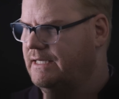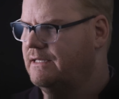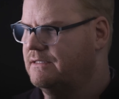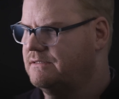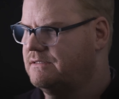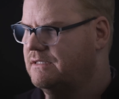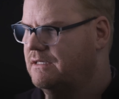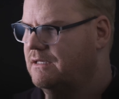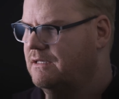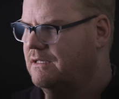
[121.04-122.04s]
is
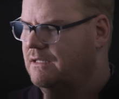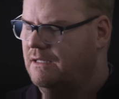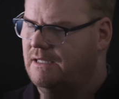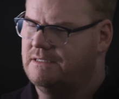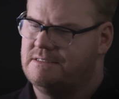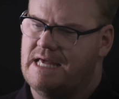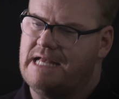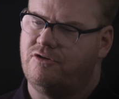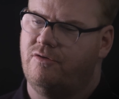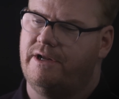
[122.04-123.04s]

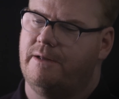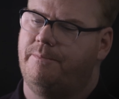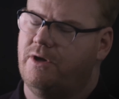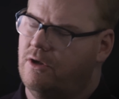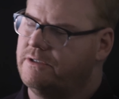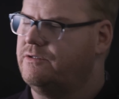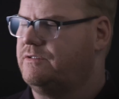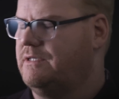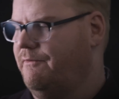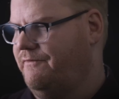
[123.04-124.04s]
that critic, but also
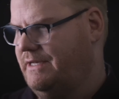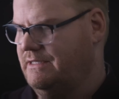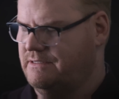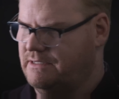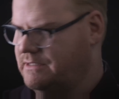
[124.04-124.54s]
some of it is,